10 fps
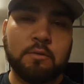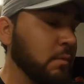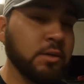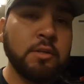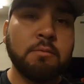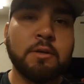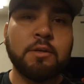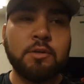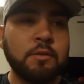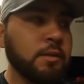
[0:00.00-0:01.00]
So make sure that while
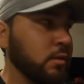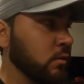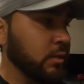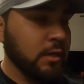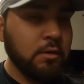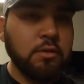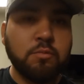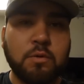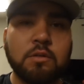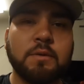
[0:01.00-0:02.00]
you're doing this, you know, check all those
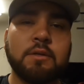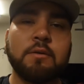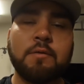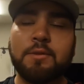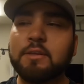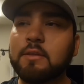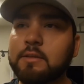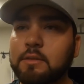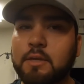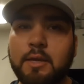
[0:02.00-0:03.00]
bolts, make sure that everything's
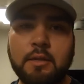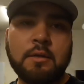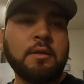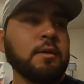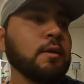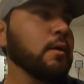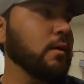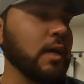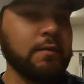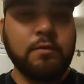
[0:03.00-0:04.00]
nice and tight.
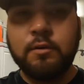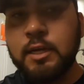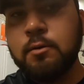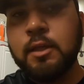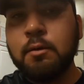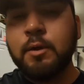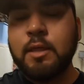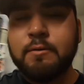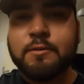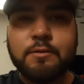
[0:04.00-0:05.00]
I have no idea why
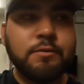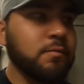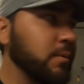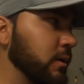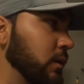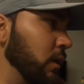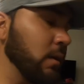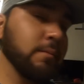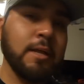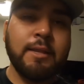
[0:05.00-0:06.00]
that was loose, but
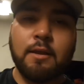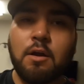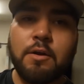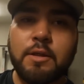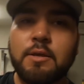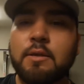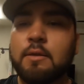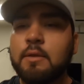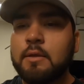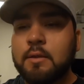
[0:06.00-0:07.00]
I'm glad that I caught
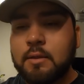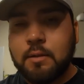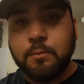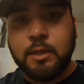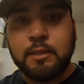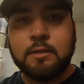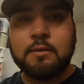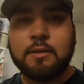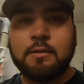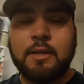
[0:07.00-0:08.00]
it. I'm glad that
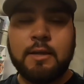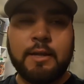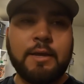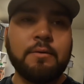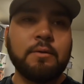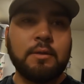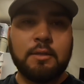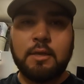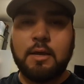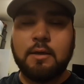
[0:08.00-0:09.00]
it's nice and tight now,
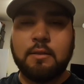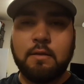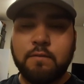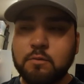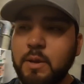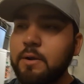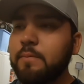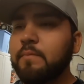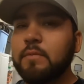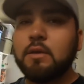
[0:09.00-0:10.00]
and that it feels
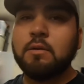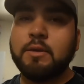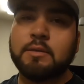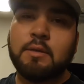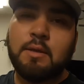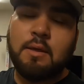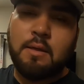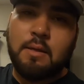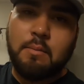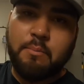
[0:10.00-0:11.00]
better. Now, anyways,
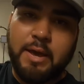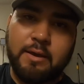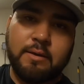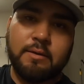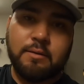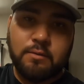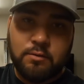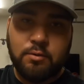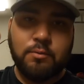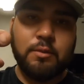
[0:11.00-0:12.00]
back
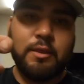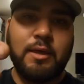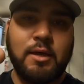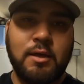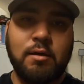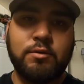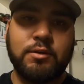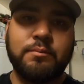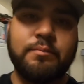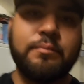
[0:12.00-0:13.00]
to the outro.